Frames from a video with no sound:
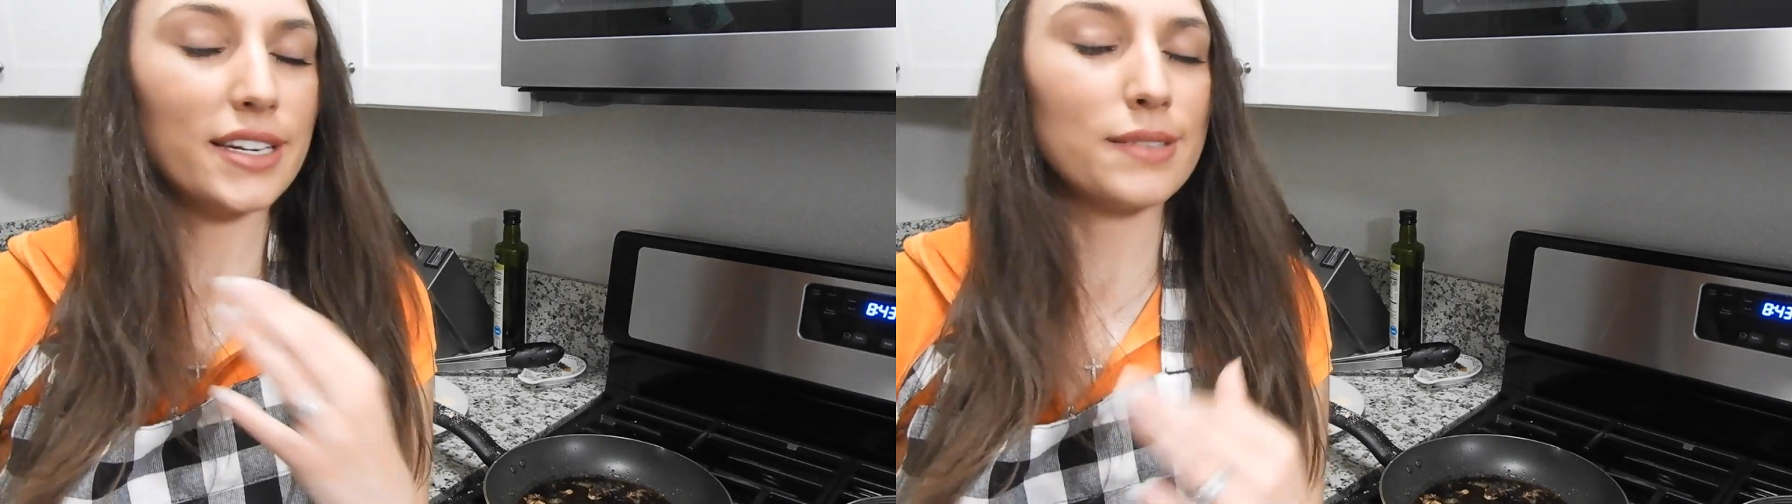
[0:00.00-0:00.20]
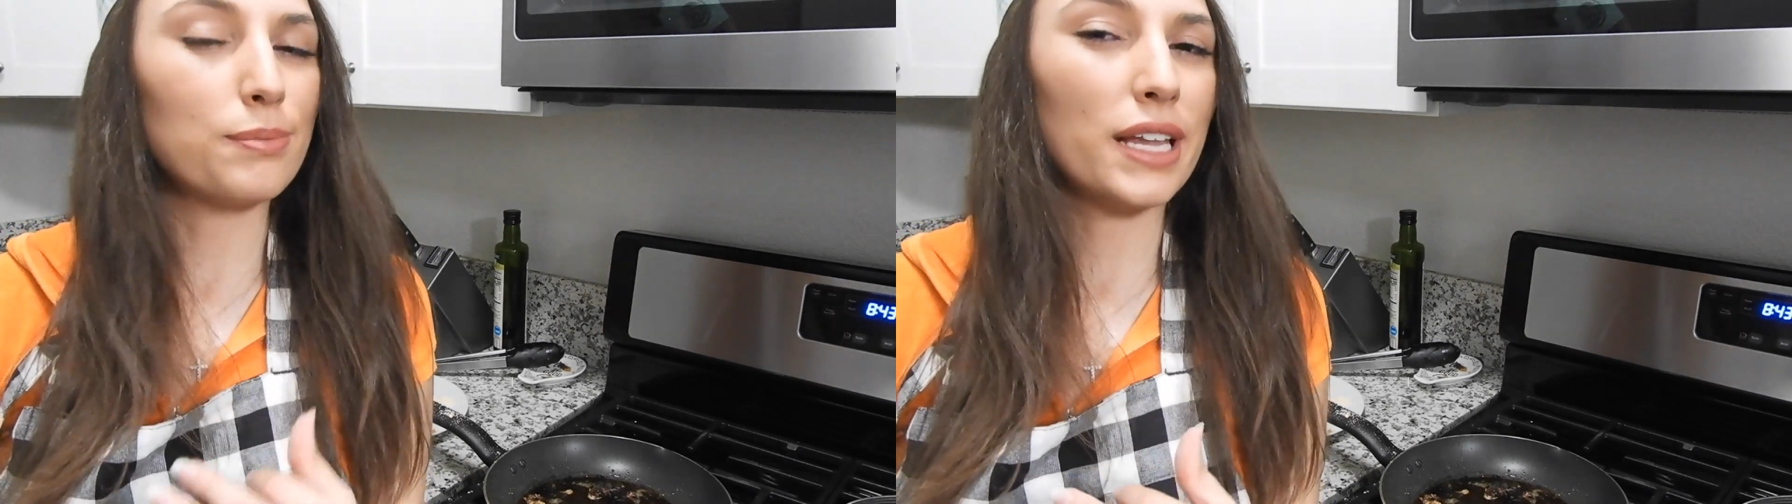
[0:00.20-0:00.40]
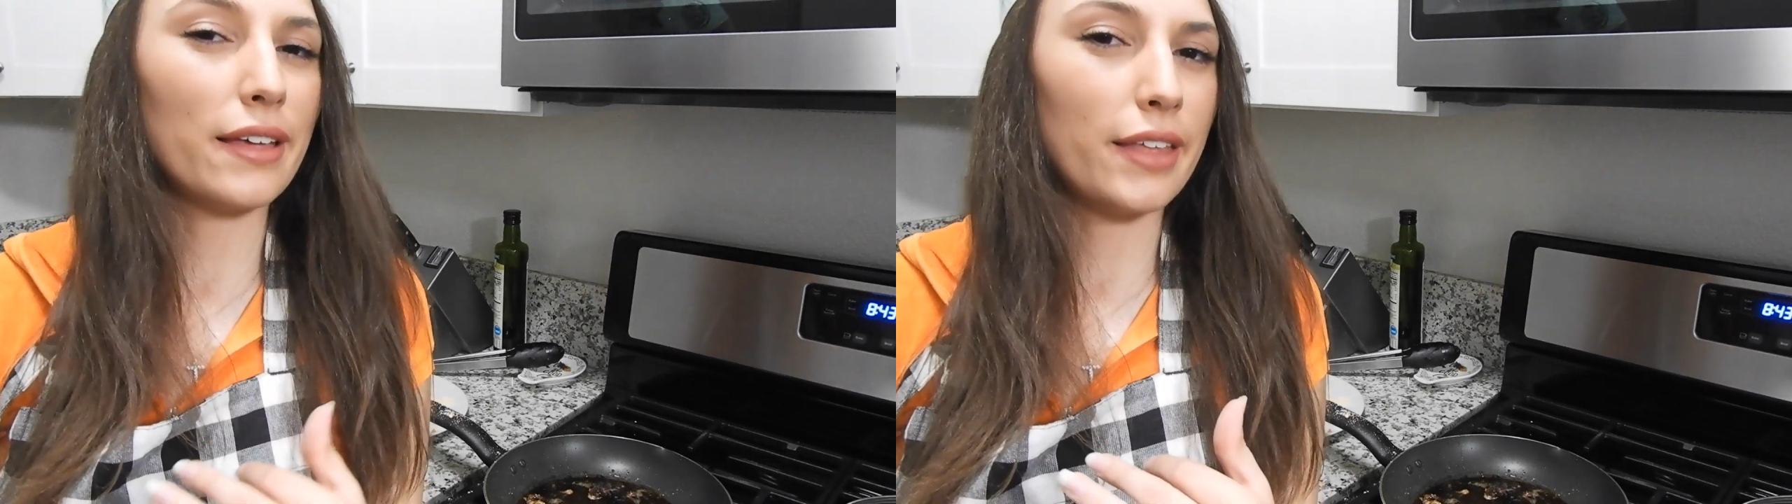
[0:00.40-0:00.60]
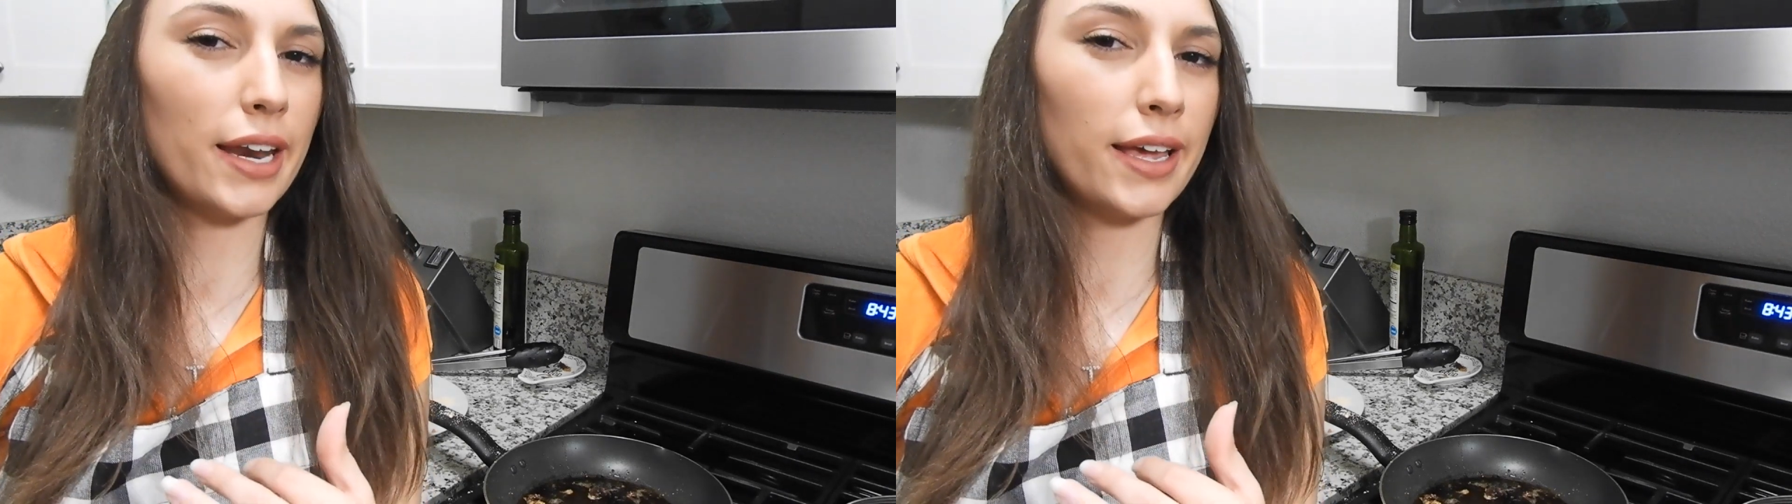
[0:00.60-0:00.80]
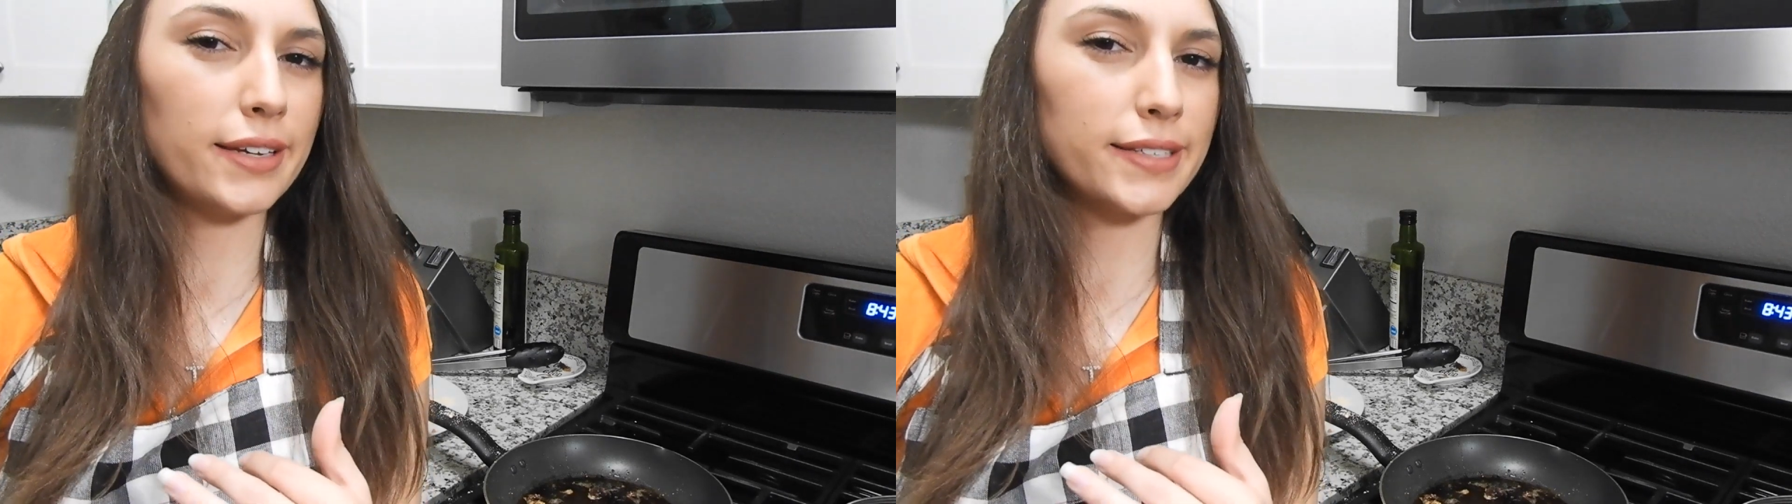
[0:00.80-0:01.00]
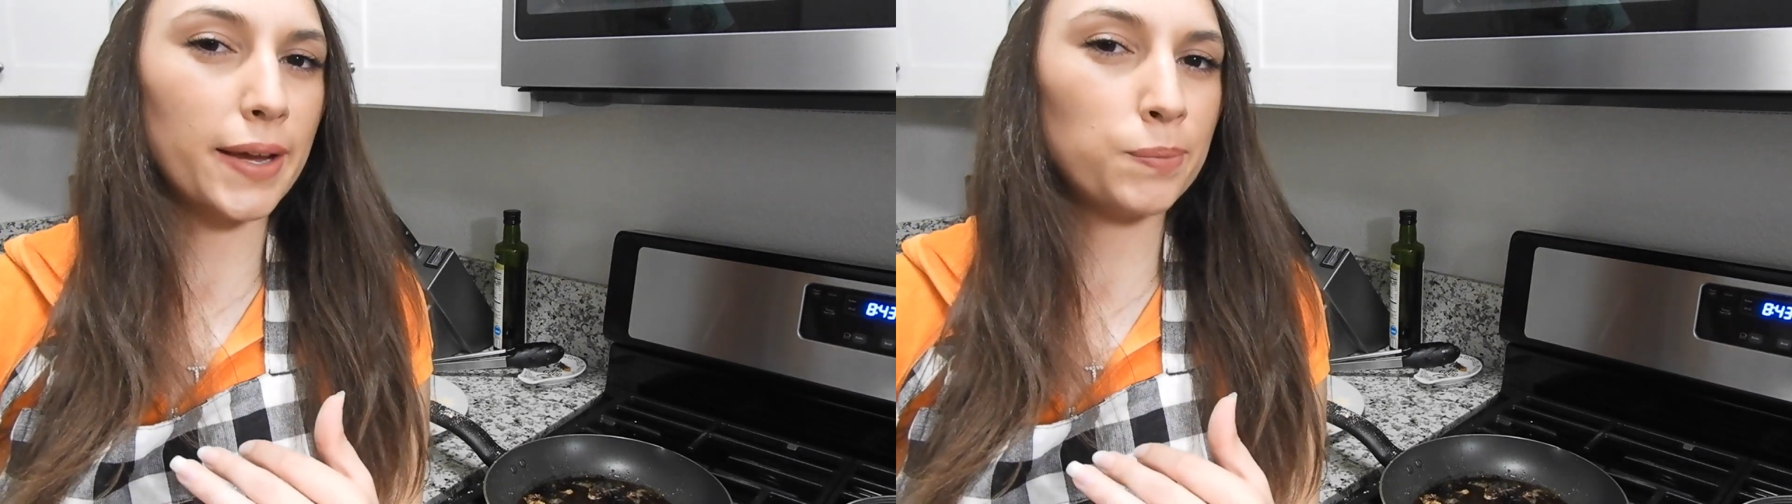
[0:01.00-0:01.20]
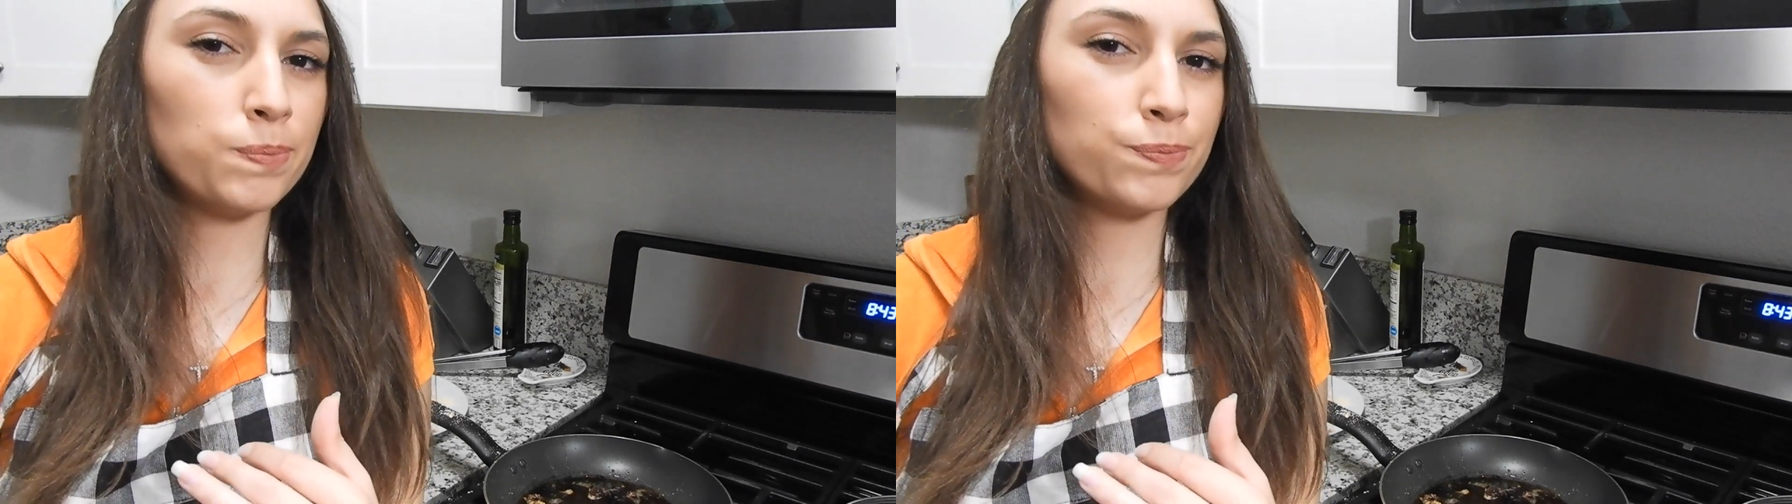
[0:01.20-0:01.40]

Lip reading: didn't plan that ahead of time.